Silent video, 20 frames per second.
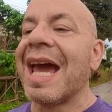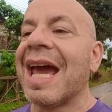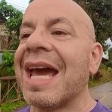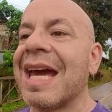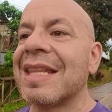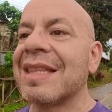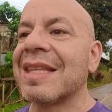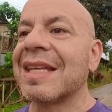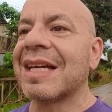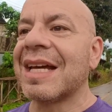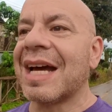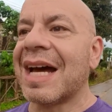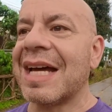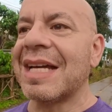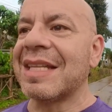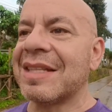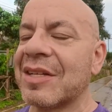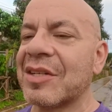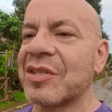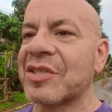and the guy
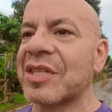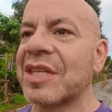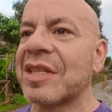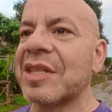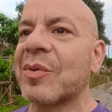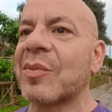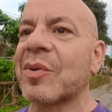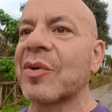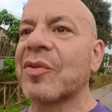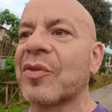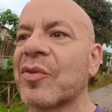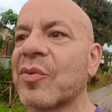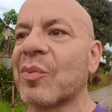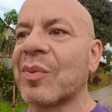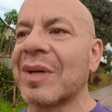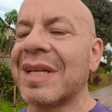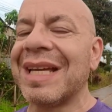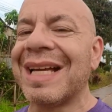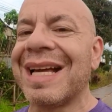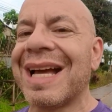in there said there were
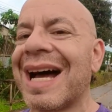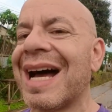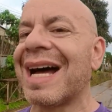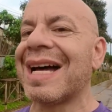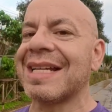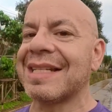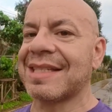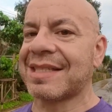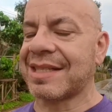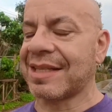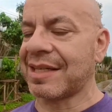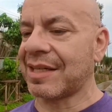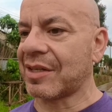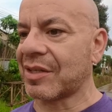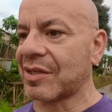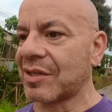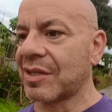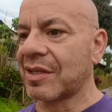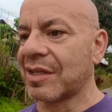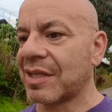3 guys
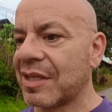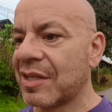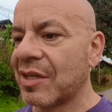there.